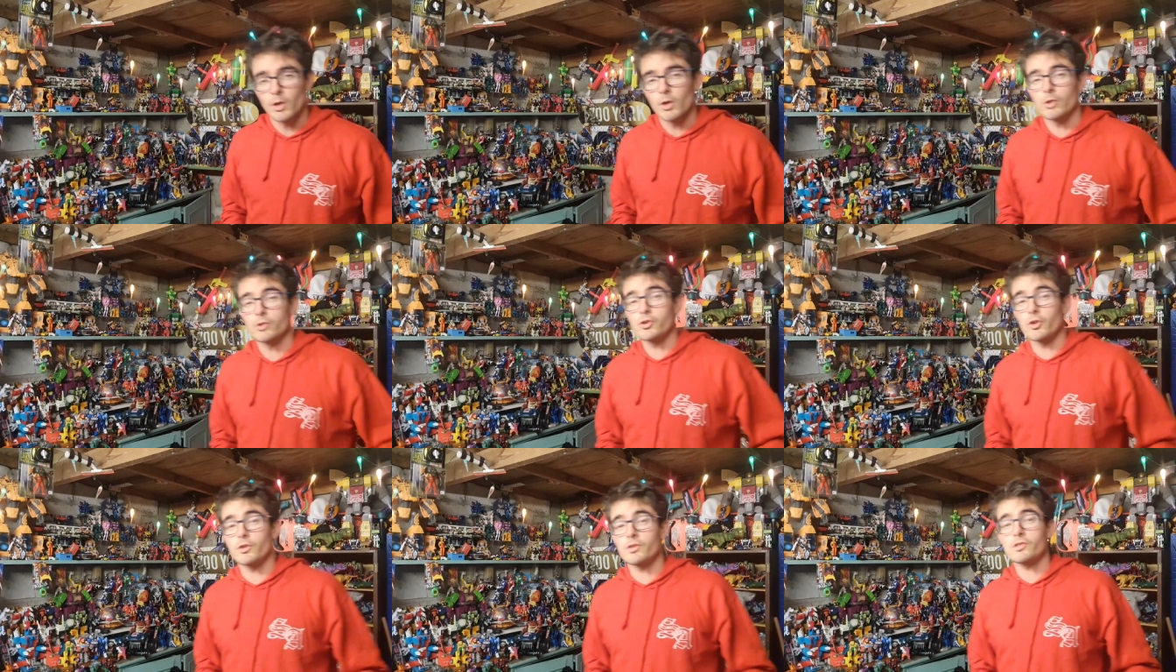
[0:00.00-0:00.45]

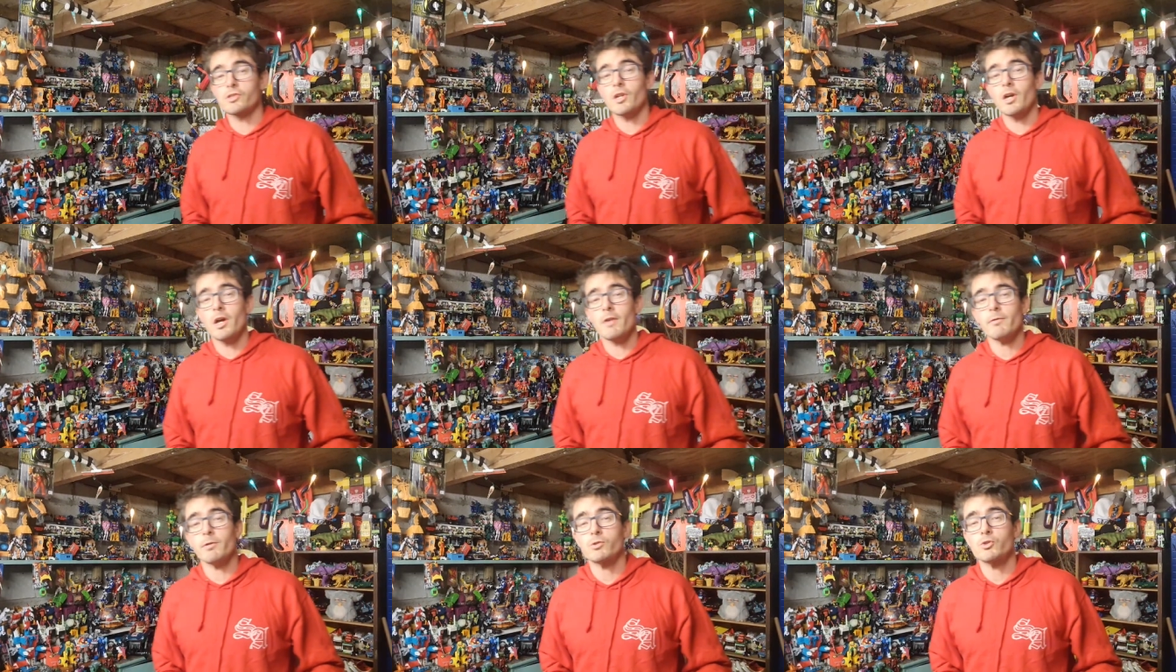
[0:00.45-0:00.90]
So the
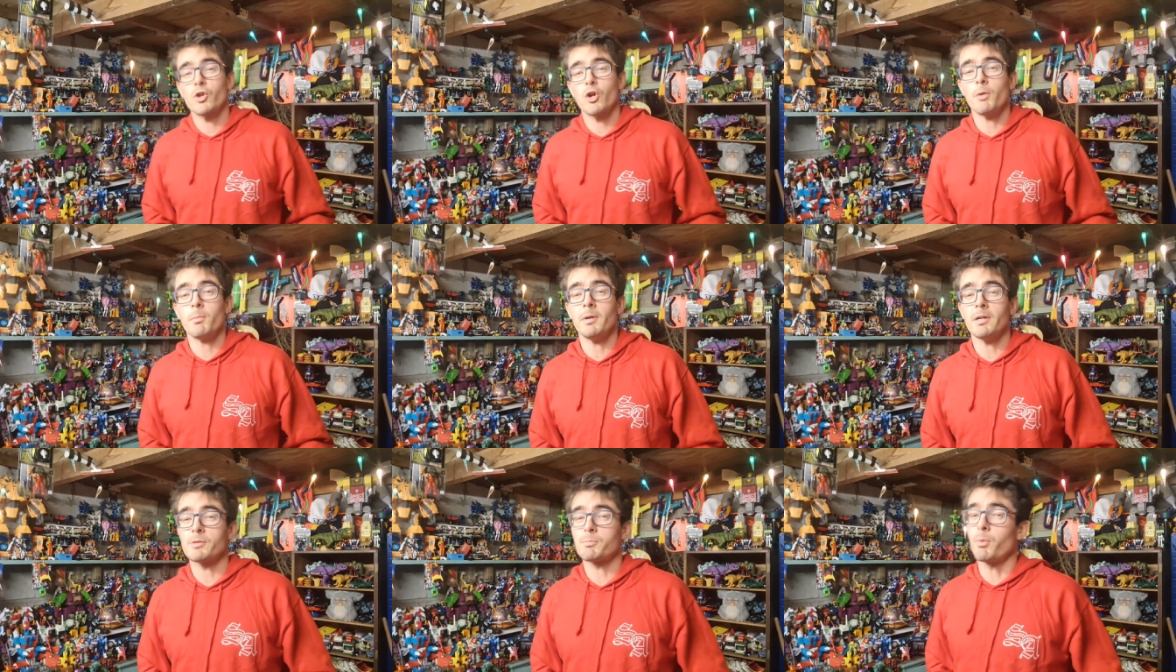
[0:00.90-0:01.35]
start of
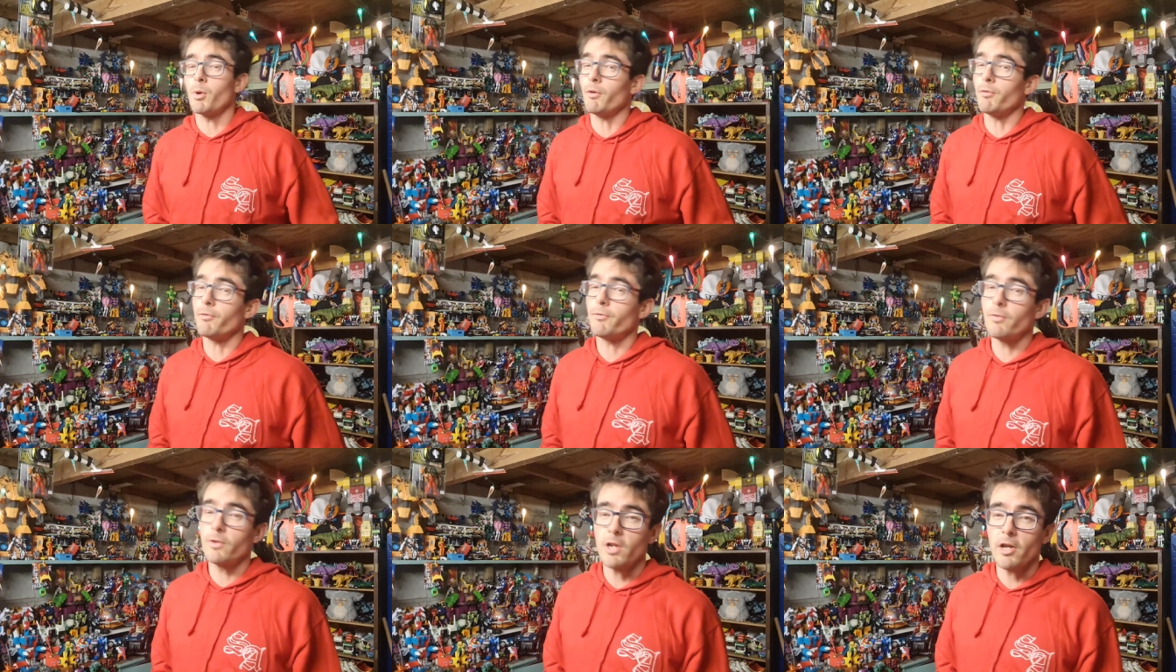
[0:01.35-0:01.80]
October has brought a
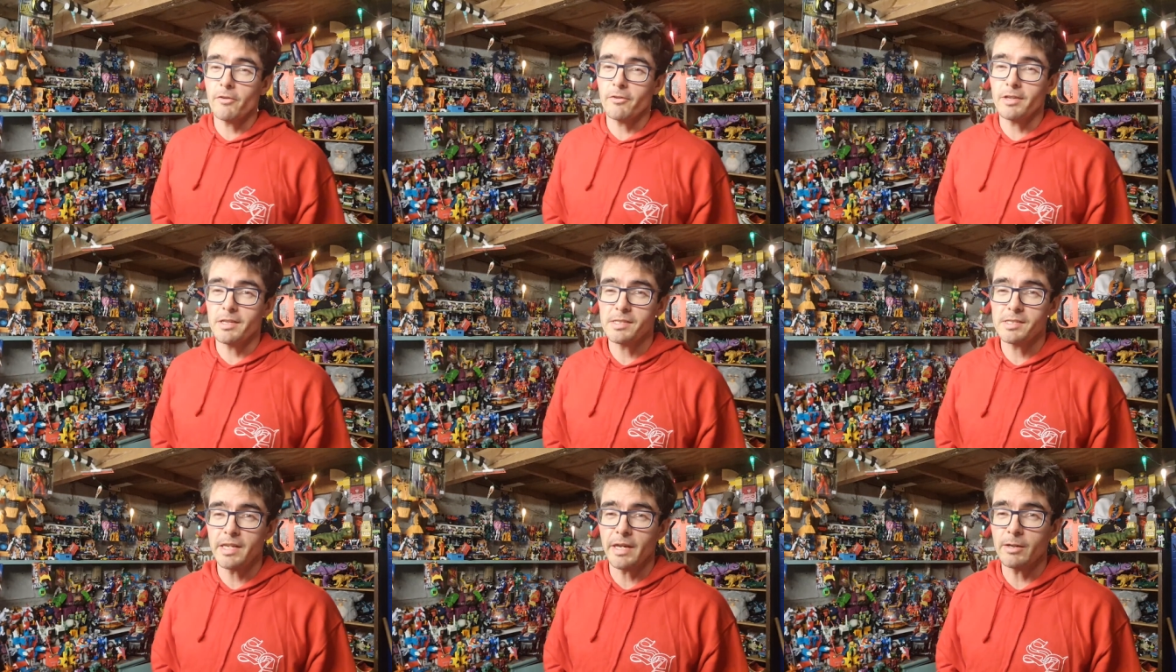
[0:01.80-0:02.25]
flurry
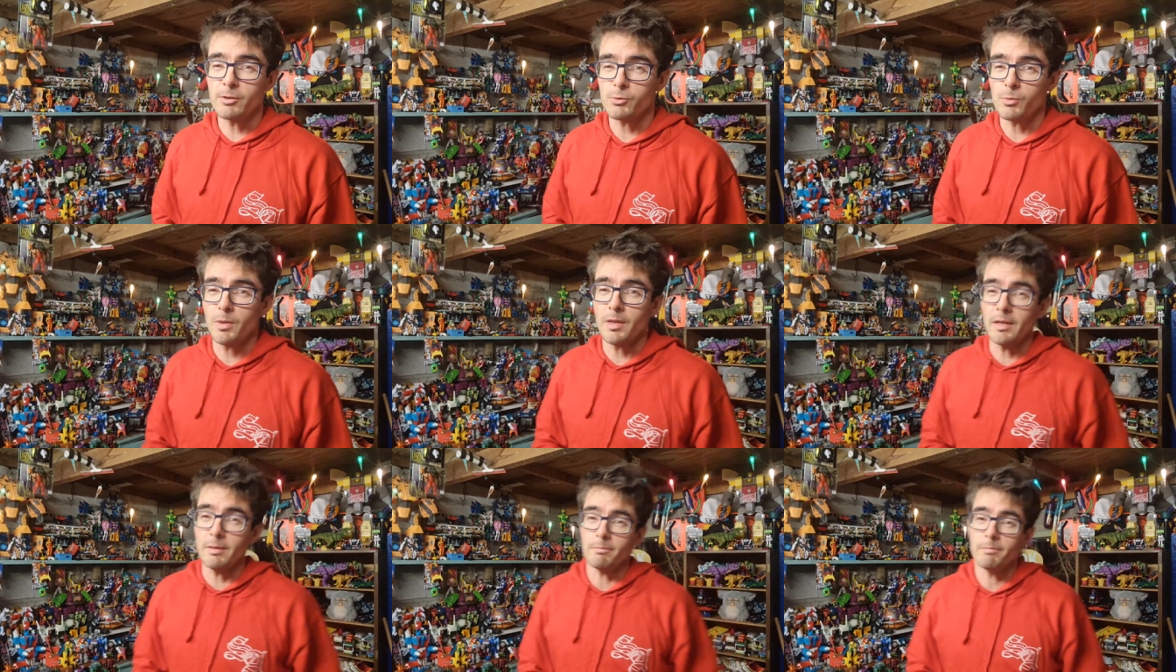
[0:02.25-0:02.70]
of sales
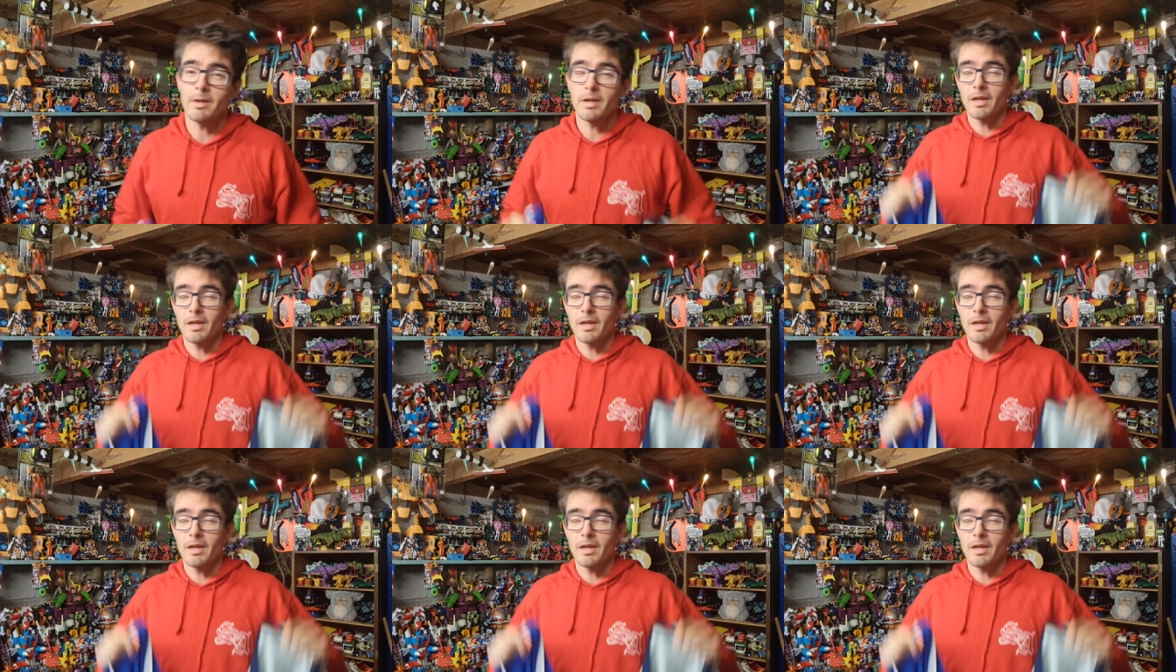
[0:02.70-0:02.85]
with it.